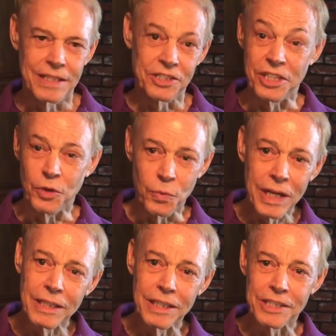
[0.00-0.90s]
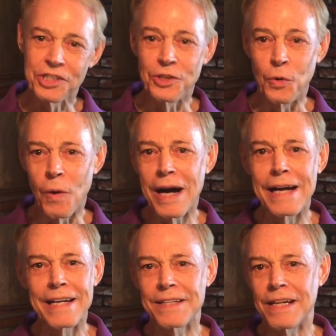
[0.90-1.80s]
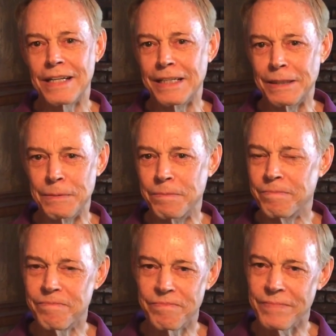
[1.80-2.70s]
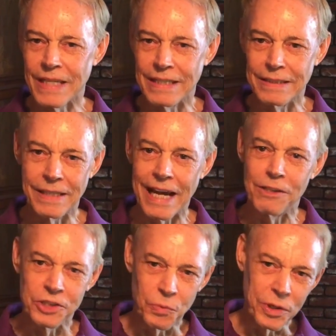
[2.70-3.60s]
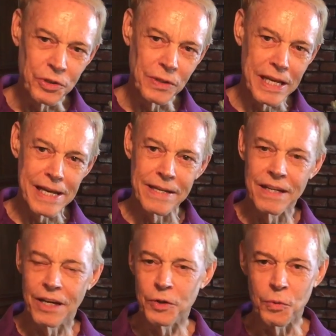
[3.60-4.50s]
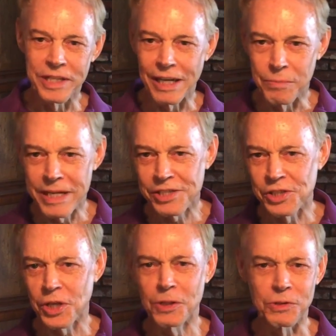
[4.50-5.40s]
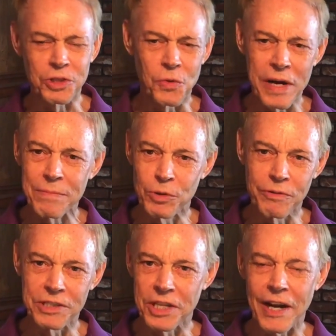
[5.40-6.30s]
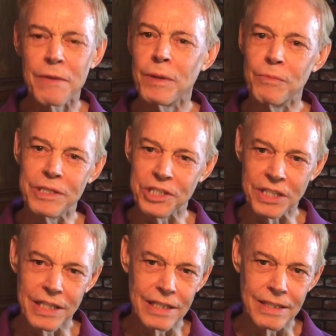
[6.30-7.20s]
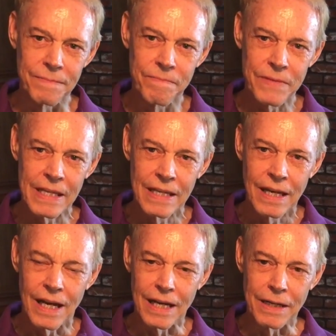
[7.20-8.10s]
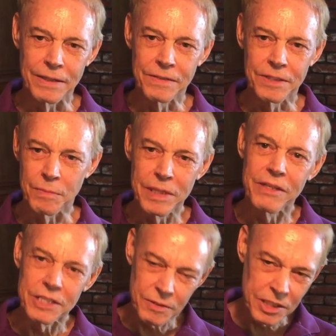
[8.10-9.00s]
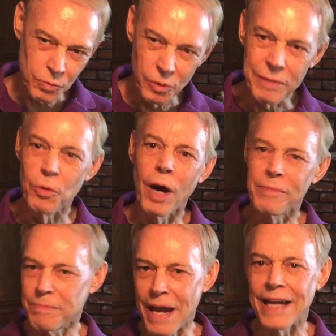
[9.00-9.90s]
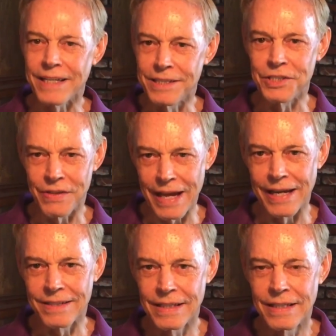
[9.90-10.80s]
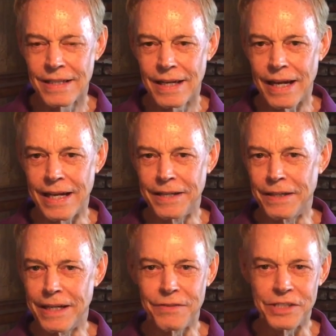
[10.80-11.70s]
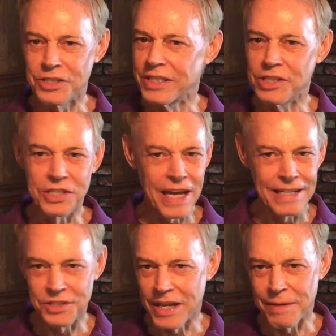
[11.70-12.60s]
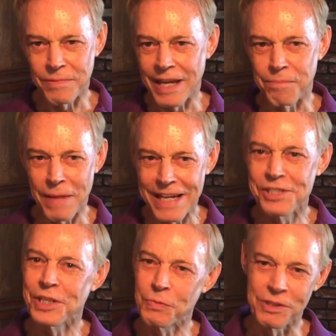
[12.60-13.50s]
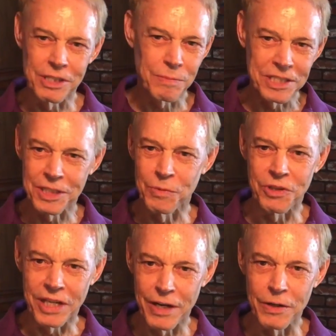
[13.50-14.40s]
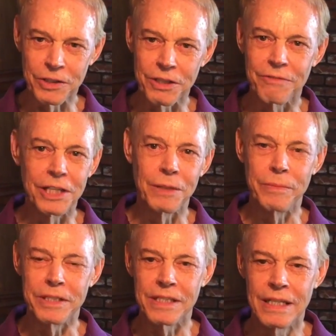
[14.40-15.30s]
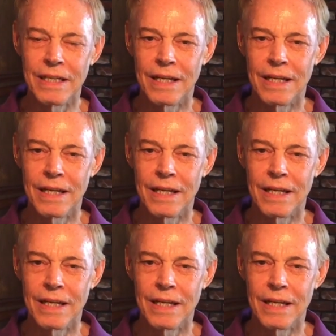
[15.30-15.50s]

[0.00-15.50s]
Cinderella, Snow White, Alice in Wonderland, 101 Dalmatians, all those great movies that I remember as a kid. To me, this really brought me back into that. And Disney just has that magic, especially with the character development,